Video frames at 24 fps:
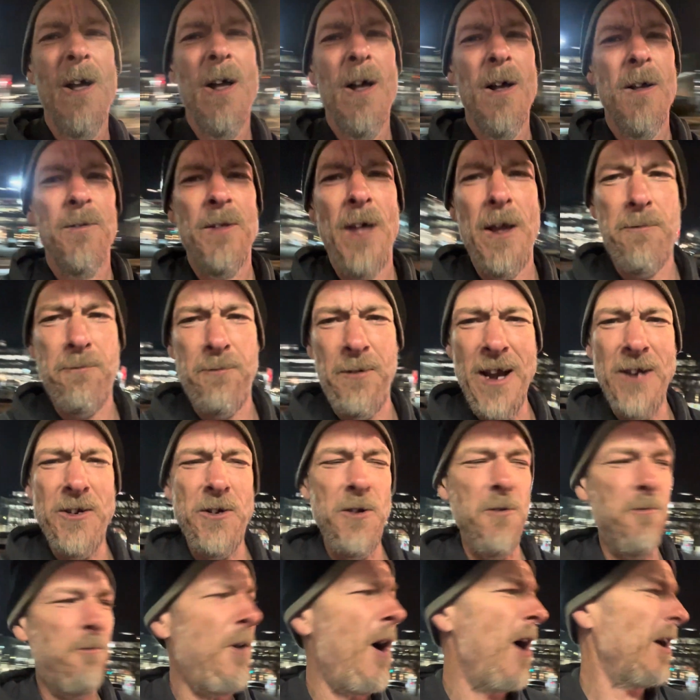They feed
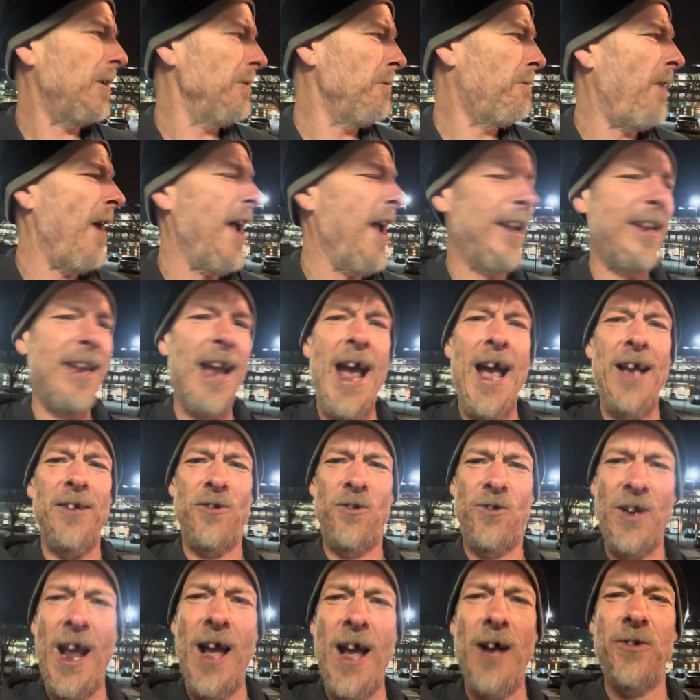you fucking fake ass
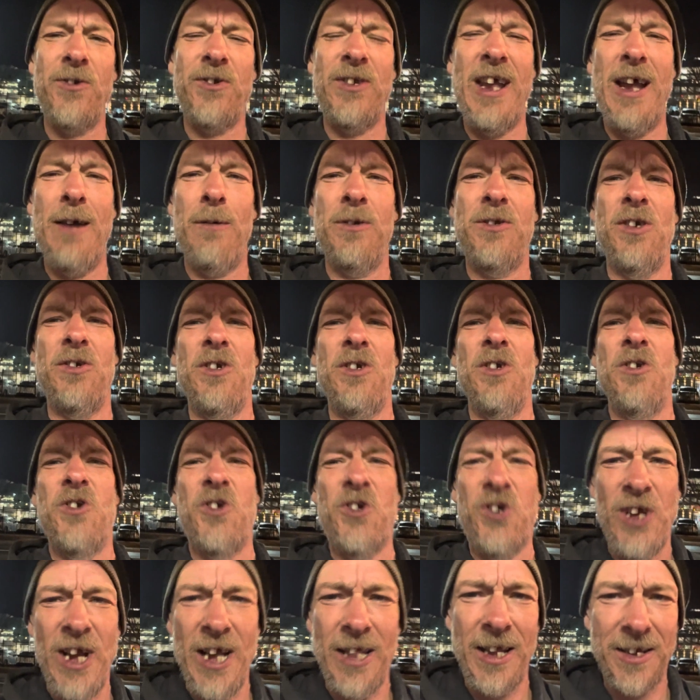jail sandwiches and
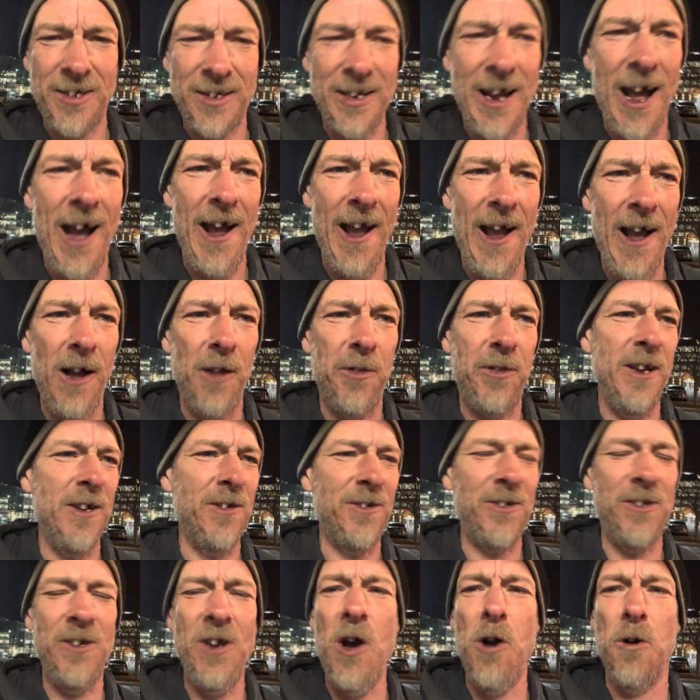shit that's not healthy.
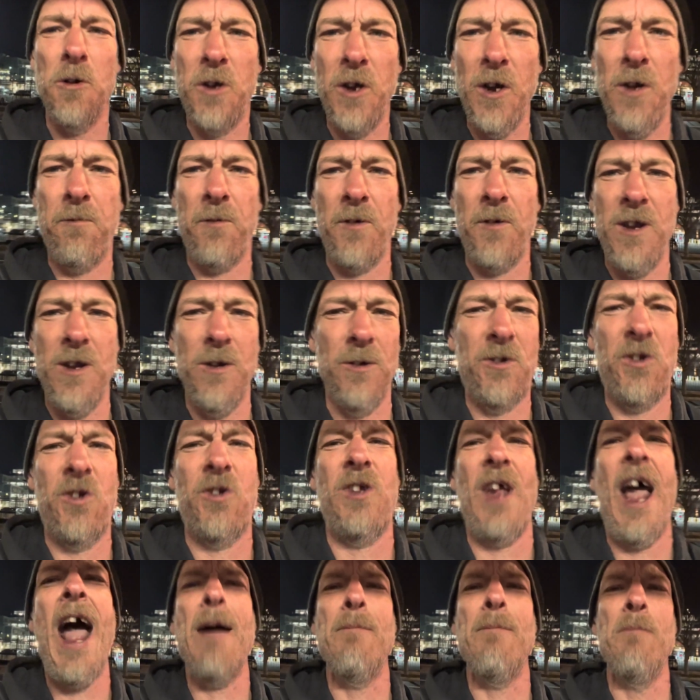It's no good for you. It's
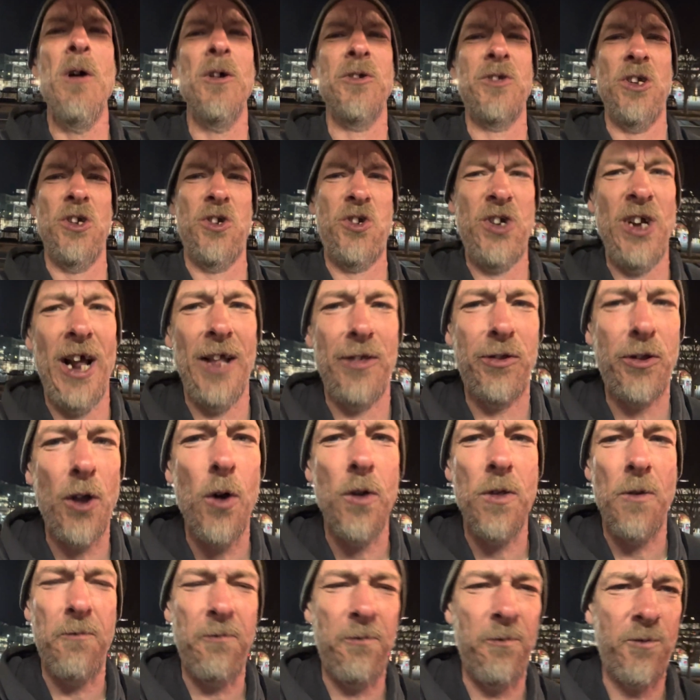most of the shit I throw
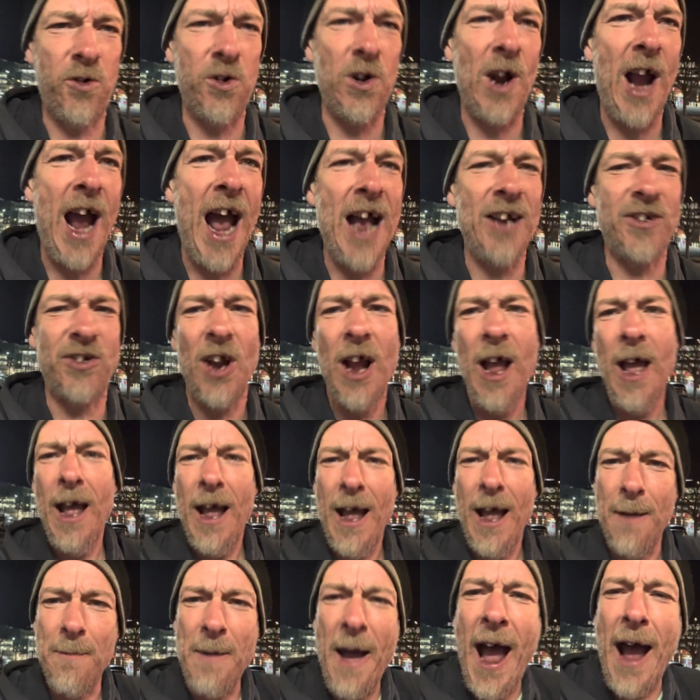in the trash,
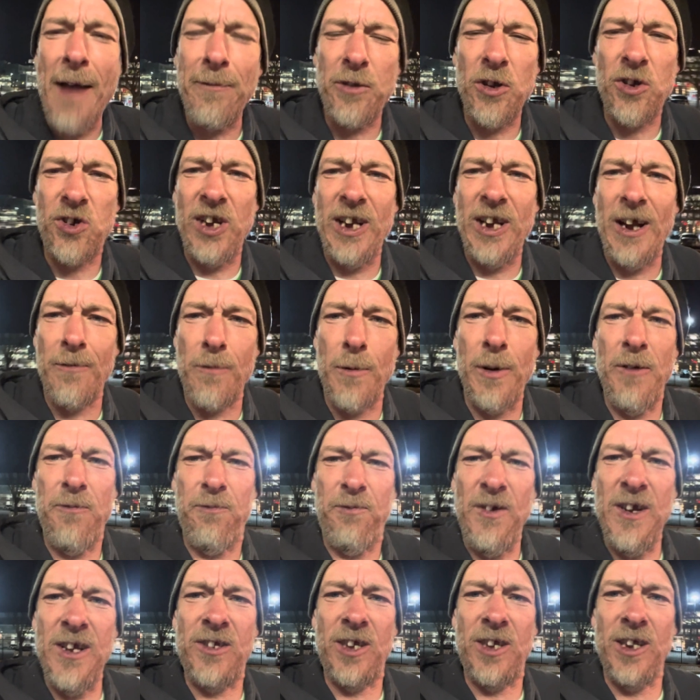and half the shit everybody
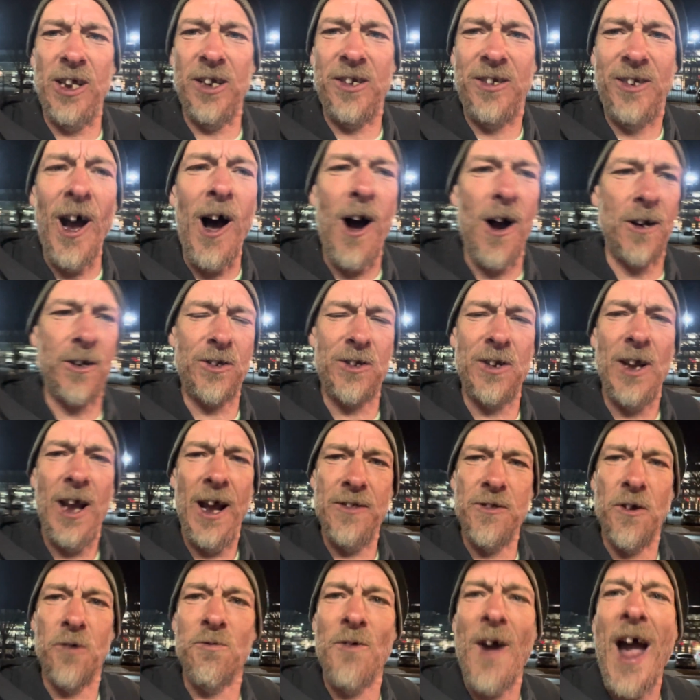feeds to the ducks and
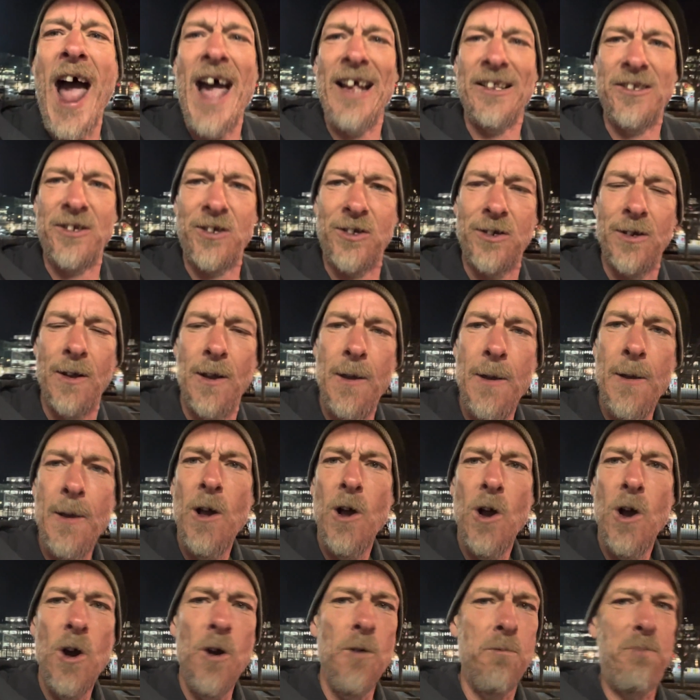the rats
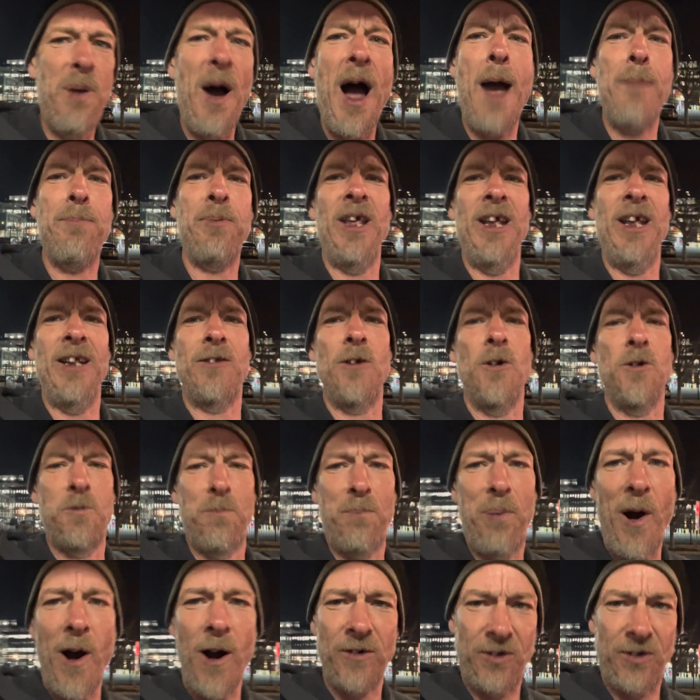who populate those
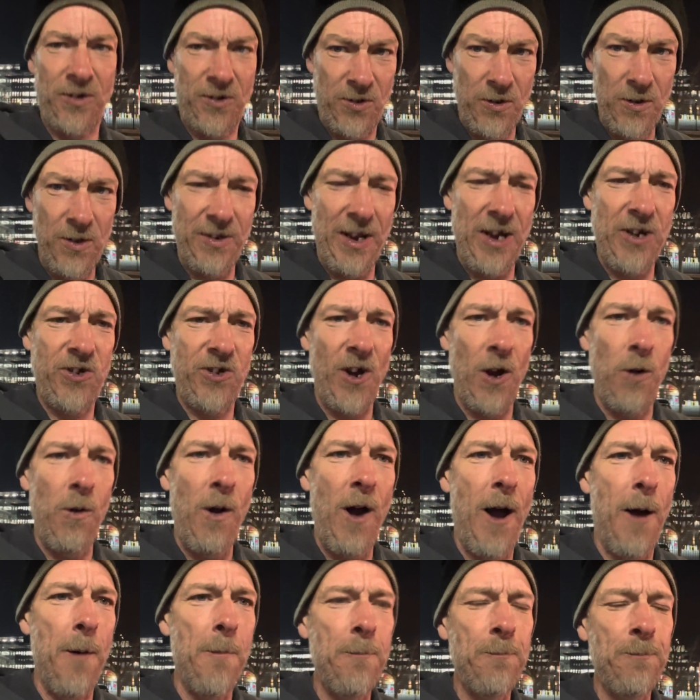parks as soon as they show up.